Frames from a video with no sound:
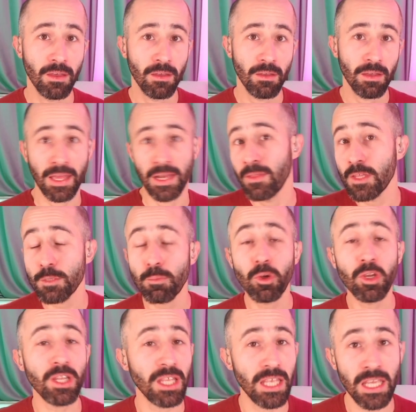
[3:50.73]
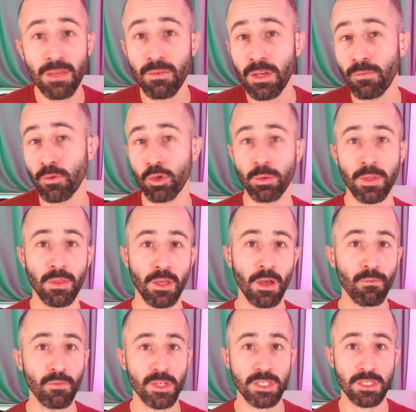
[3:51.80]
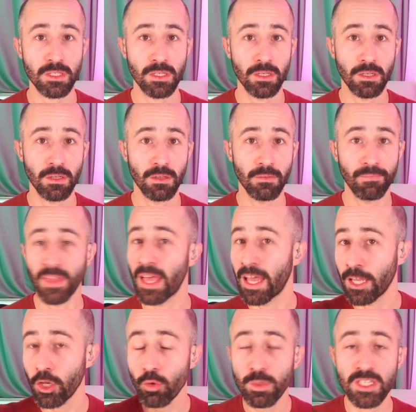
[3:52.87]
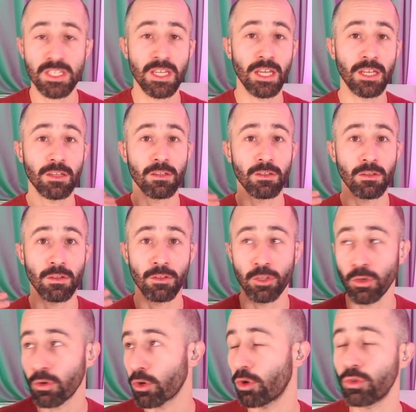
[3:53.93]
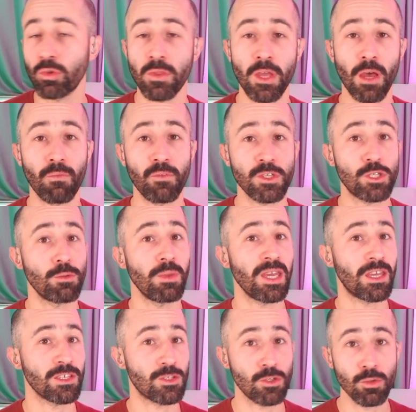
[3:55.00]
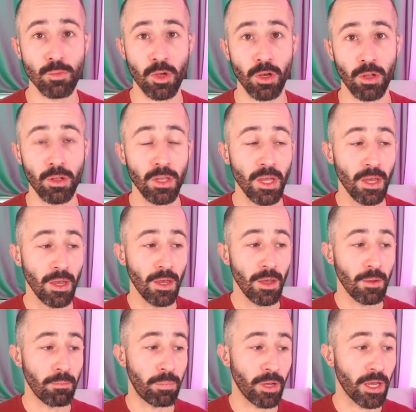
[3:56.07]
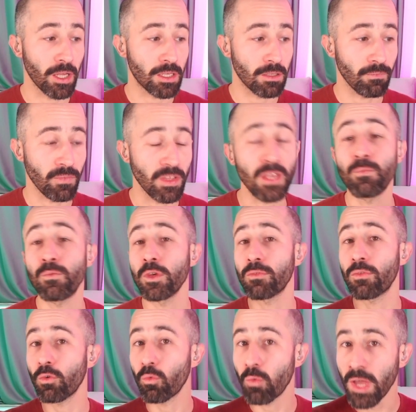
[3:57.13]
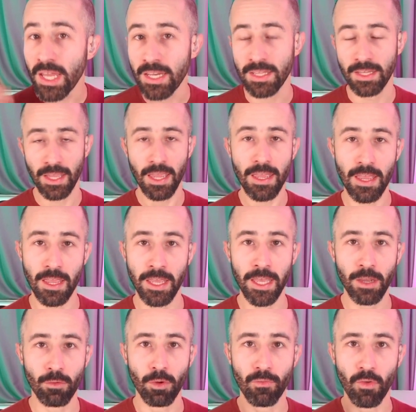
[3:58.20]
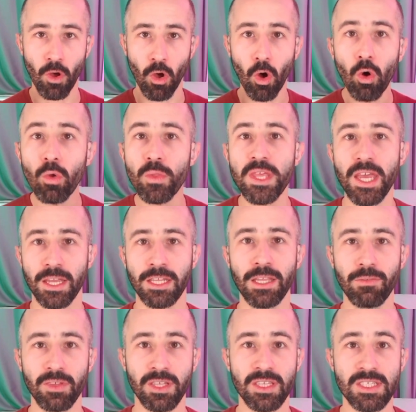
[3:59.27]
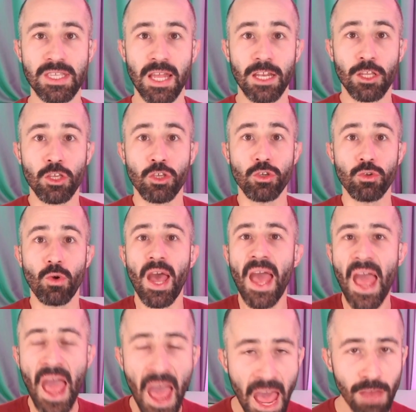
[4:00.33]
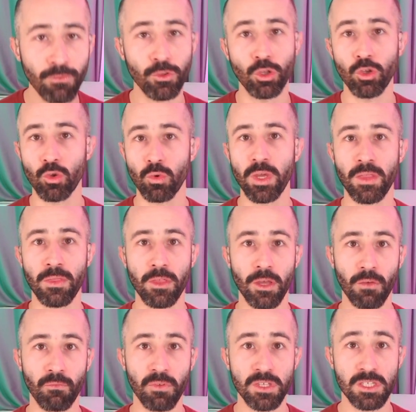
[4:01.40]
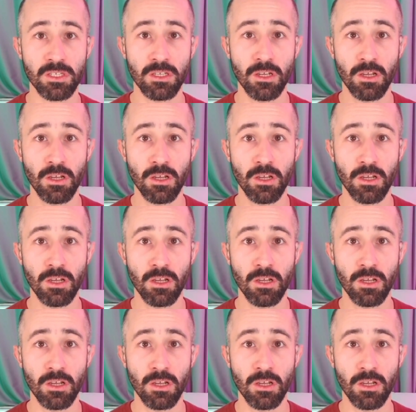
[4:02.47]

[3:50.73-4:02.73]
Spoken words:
And at this point, even if you're in the office, I know we said don't go to the office to make a Zoom call, but if you've already taken care of all the activities that you have to do in the office,